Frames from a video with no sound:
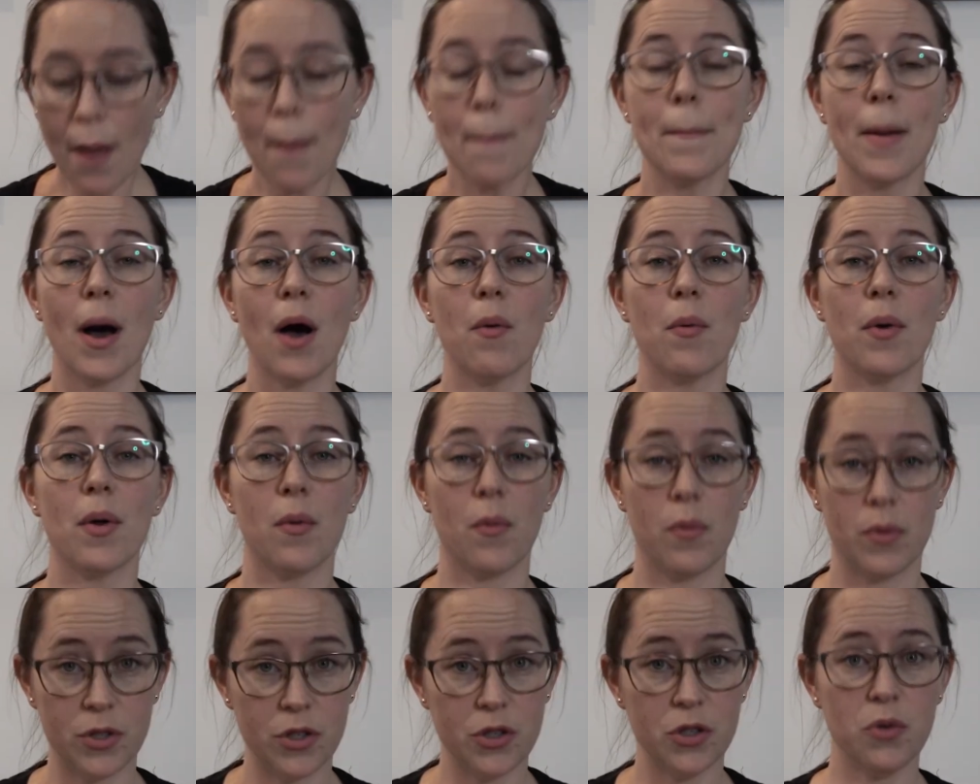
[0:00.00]
But we
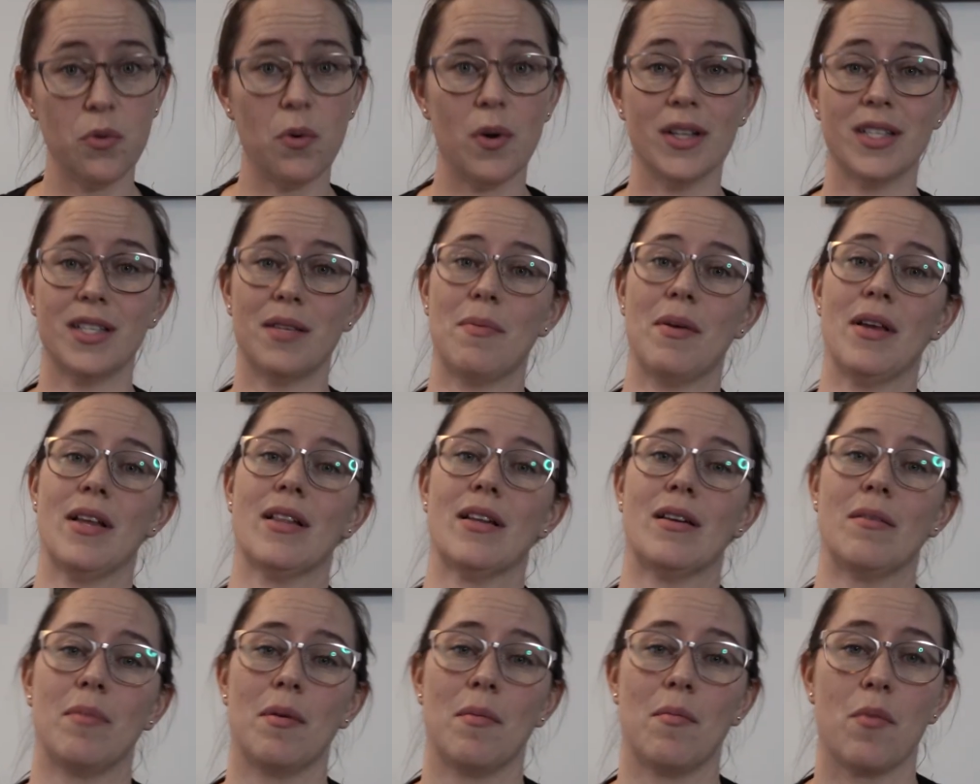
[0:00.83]
do want to be a
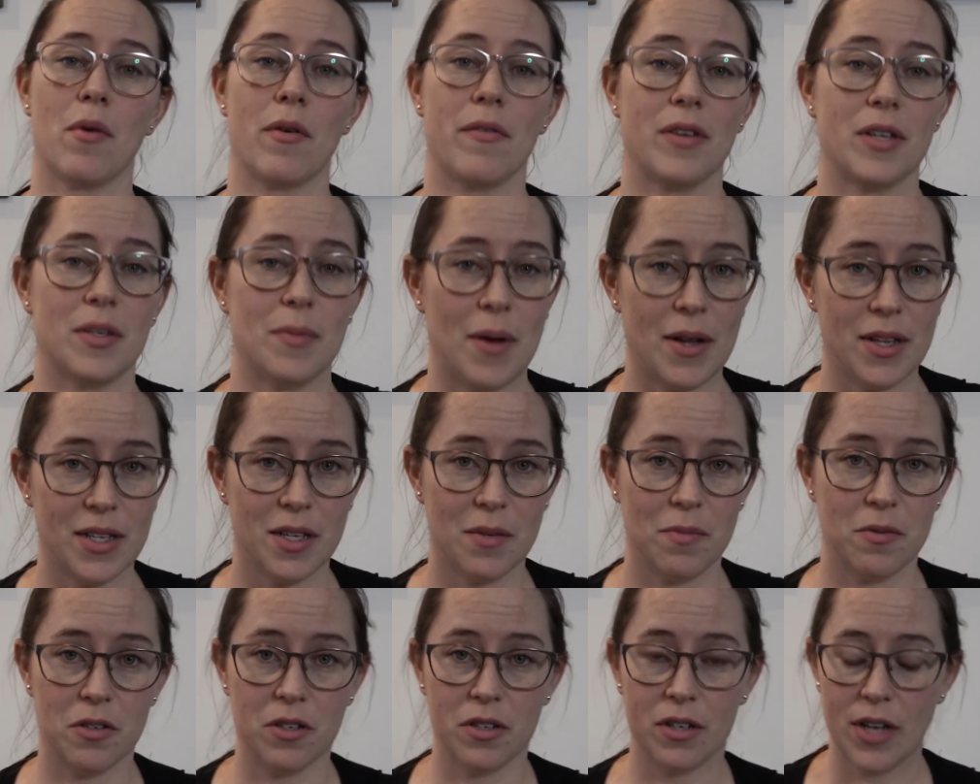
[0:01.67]
little bit more
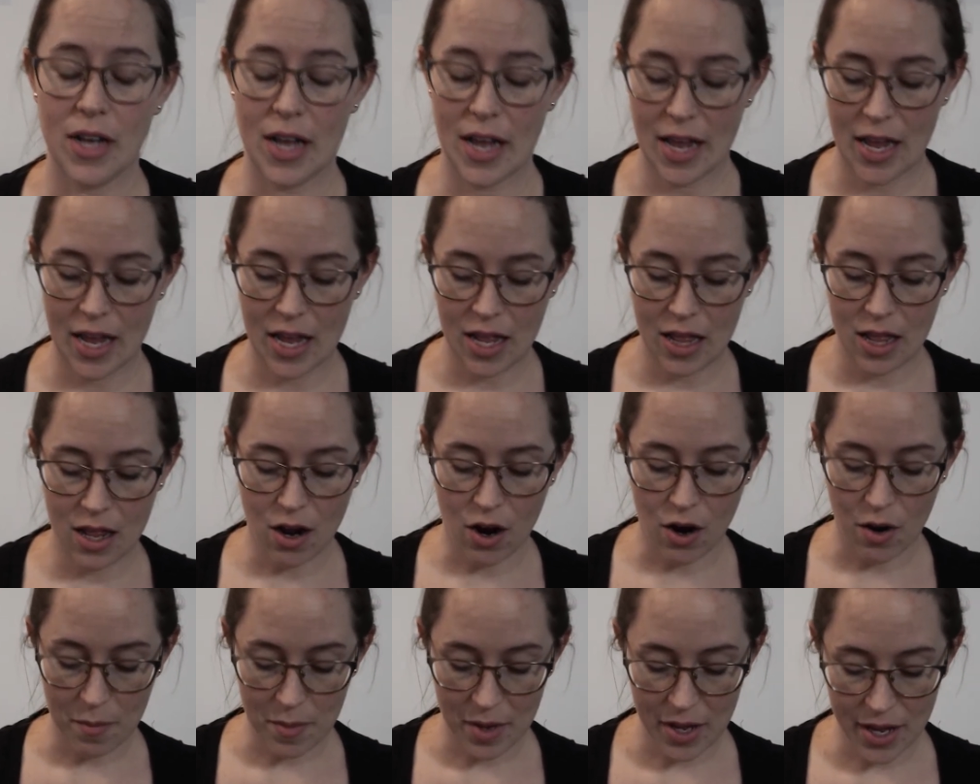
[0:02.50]
responsible in
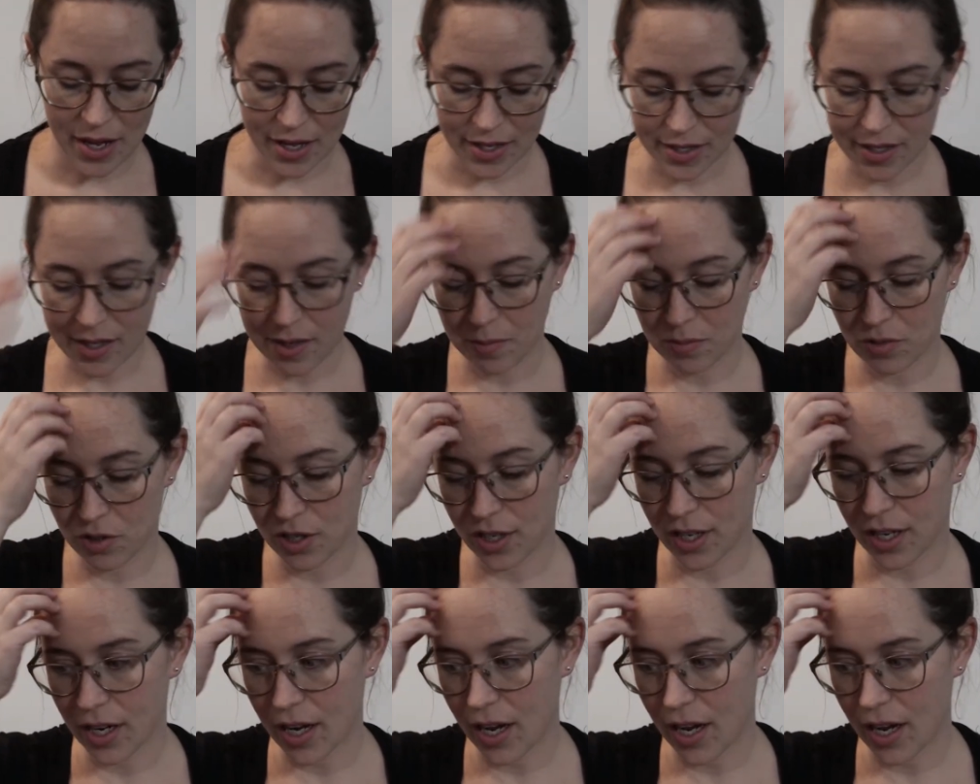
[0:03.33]
our meat consumption.